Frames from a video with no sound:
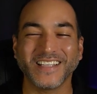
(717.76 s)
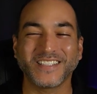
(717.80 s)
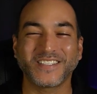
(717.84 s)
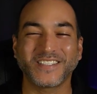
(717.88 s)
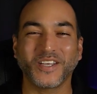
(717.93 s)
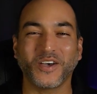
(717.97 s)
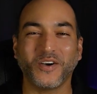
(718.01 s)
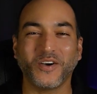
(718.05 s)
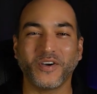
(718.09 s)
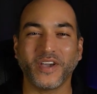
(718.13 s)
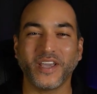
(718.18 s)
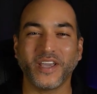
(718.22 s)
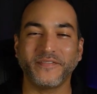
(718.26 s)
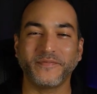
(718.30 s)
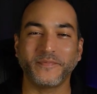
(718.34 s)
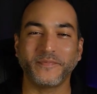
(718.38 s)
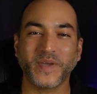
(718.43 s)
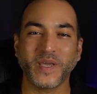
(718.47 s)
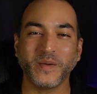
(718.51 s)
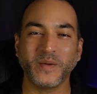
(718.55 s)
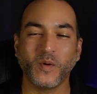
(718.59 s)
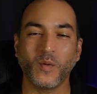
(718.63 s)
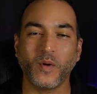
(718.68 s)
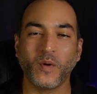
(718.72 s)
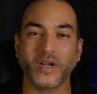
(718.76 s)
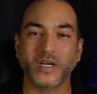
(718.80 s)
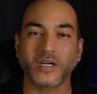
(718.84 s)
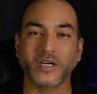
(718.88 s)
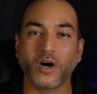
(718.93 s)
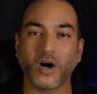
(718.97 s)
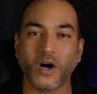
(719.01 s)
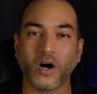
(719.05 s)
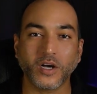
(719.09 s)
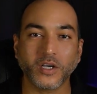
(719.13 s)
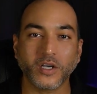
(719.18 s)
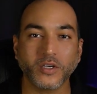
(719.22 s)
And so if people want to
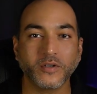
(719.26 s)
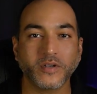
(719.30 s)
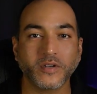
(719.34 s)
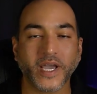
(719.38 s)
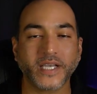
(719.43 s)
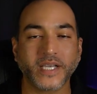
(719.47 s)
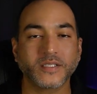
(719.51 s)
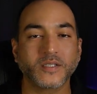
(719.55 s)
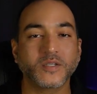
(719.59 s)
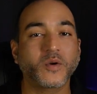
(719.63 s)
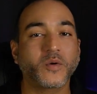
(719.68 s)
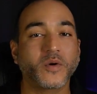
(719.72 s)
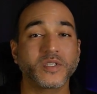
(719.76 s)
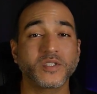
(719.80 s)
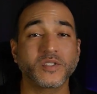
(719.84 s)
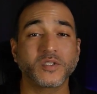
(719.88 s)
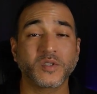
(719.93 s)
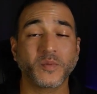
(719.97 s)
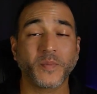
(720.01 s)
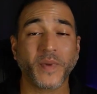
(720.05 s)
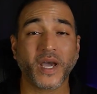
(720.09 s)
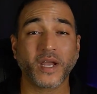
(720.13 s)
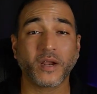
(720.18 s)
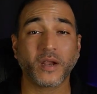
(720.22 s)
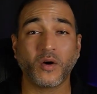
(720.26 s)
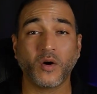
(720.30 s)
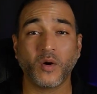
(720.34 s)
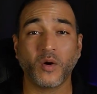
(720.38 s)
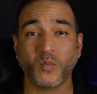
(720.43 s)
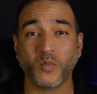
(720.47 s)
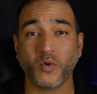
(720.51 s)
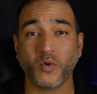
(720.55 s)
call you, ask questions about a